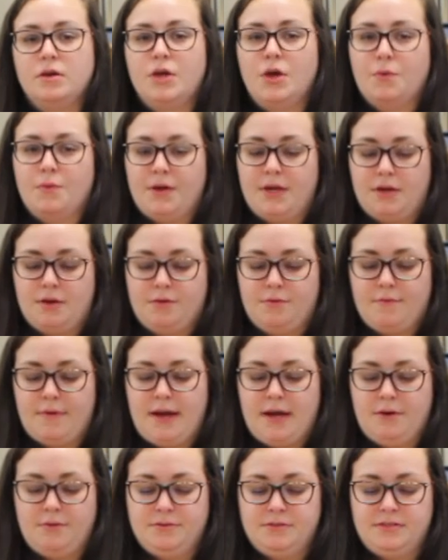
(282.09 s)
going
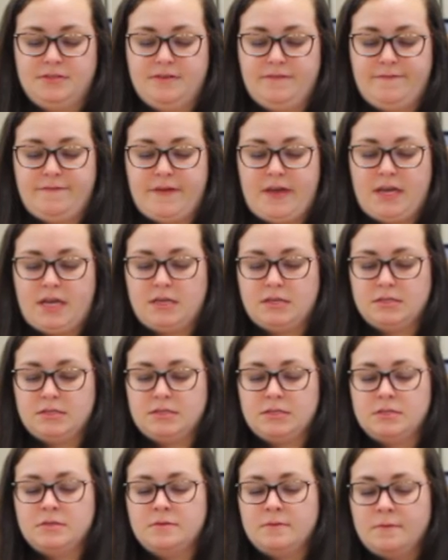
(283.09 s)
around the
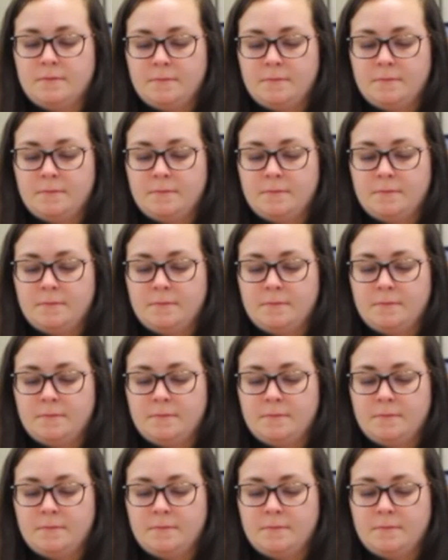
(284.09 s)
face.